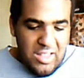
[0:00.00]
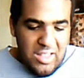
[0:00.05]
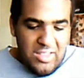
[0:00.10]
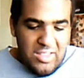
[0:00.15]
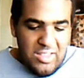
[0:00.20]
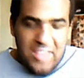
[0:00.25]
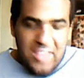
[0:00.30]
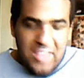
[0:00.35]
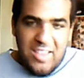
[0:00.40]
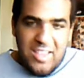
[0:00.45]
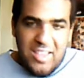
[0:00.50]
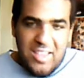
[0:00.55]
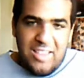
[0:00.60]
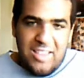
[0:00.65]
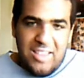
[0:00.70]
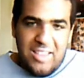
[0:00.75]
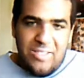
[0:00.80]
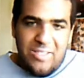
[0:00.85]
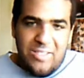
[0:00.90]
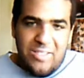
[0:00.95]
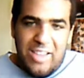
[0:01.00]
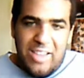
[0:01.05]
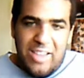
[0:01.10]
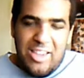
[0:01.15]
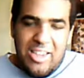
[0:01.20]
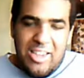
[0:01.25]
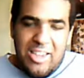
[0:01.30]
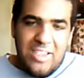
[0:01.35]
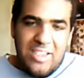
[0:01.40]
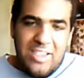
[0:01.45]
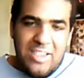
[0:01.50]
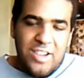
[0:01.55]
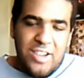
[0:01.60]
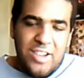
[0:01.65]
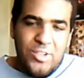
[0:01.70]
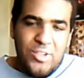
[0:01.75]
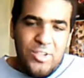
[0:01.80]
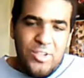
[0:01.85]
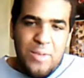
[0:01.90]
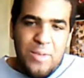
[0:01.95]
Sasuke, like, he
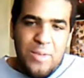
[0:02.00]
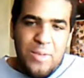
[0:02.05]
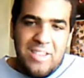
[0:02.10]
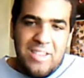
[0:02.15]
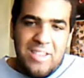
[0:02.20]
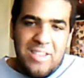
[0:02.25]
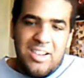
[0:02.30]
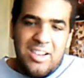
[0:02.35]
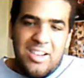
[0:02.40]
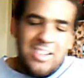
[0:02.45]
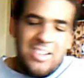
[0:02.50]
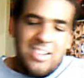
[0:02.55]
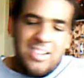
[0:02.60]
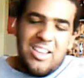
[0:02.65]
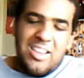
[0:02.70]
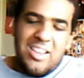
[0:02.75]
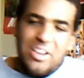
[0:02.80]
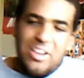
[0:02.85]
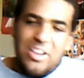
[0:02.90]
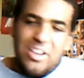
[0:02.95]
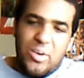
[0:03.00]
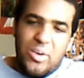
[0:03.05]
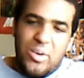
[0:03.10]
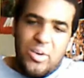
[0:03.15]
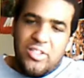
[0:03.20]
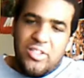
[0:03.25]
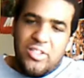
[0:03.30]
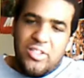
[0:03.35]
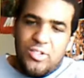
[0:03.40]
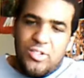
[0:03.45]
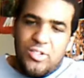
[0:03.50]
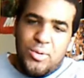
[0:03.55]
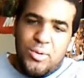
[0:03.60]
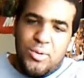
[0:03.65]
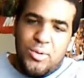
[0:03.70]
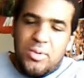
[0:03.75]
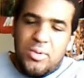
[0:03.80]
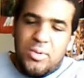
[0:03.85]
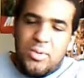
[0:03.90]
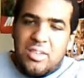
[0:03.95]
talks to Mandara, and he wants
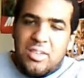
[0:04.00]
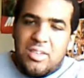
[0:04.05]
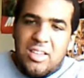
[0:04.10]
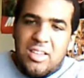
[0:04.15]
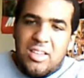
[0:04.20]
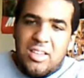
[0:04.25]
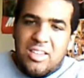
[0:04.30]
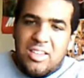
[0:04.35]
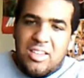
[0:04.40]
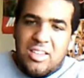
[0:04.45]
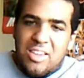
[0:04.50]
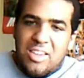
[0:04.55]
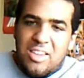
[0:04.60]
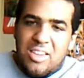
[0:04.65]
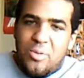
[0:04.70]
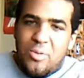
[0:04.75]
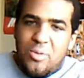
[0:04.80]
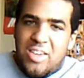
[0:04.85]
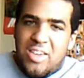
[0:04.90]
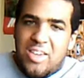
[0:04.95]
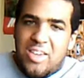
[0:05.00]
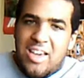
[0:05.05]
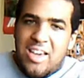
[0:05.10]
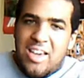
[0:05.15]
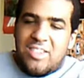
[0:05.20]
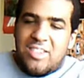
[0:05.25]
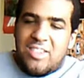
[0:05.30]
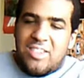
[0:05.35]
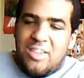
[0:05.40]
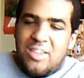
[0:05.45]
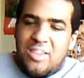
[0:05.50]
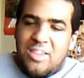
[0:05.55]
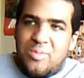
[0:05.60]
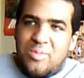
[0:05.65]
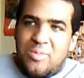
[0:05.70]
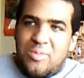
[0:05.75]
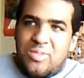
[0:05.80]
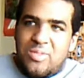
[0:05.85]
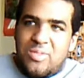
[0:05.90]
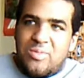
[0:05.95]
to. He actually,
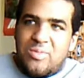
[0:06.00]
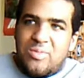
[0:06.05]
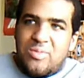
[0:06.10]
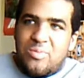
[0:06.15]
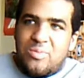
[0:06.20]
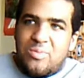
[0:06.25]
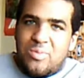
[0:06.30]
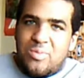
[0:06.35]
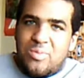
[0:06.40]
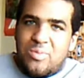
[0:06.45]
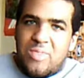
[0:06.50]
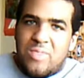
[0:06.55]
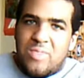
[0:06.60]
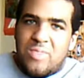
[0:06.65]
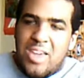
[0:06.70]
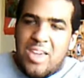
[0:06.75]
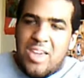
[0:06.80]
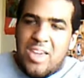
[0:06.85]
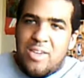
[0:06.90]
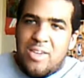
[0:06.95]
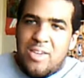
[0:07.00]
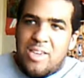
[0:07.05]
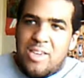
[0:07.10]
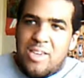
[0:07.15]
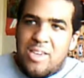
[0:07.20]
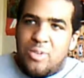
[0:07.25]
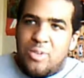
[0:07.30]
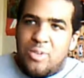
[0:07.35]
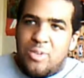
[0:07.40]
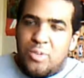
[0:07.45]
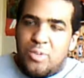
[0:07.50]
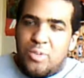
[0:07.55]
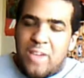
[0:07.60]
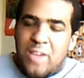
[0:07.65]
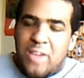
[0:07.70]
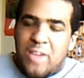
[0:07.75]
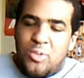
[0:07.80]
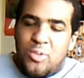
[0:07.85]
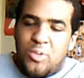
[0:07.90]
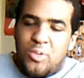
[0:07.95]
like, he goes
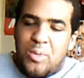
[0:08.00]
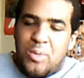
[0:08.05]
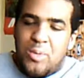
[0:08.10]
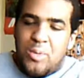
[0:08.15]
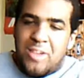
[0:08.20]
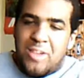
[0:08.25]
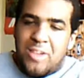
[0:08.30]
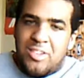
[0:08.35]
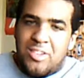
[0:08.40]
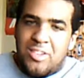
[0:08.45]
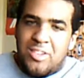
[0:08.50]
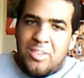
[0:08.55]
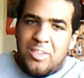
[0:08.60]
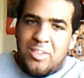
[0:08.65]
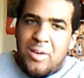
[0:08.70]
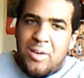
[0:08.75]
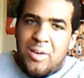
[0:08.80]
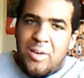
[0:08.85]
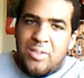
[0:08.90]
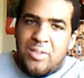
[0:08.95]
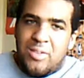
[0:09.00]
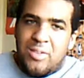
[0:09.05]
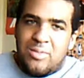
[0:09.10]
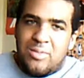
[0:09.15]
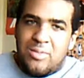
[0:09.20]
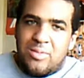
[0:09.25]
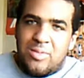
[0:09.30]
back to what Mandara says about